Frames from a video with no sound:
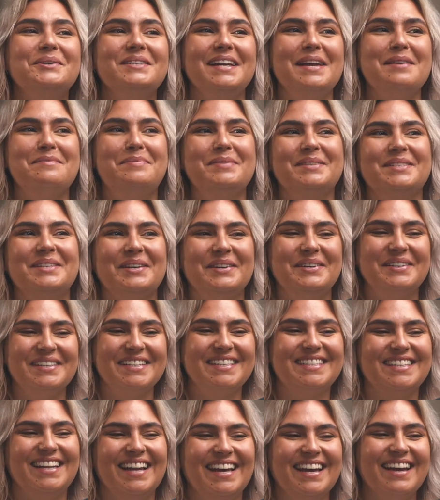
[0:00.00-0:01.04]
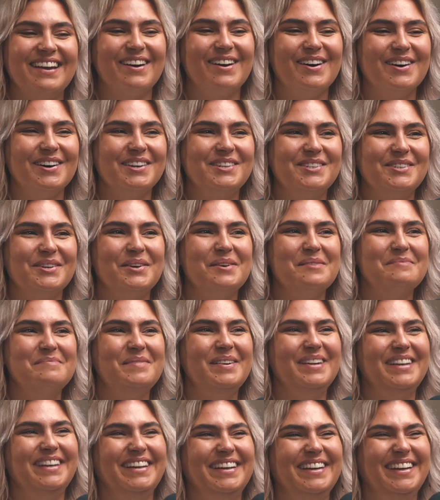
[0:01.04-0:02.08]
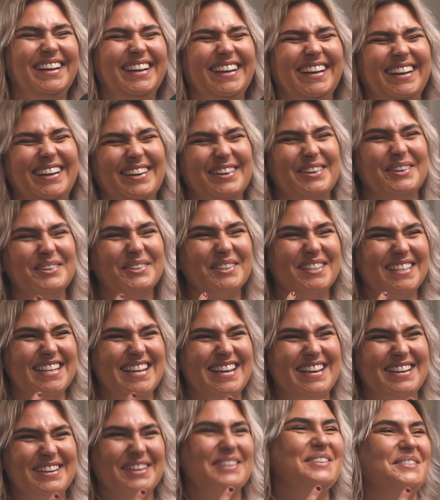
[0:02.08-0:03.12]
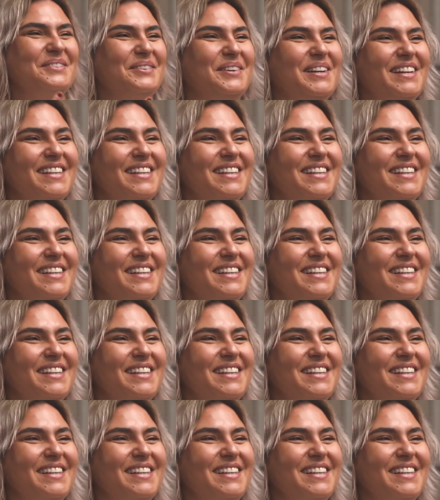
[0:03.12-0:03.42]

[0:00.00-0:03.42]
an episode as like our dom alter egos once?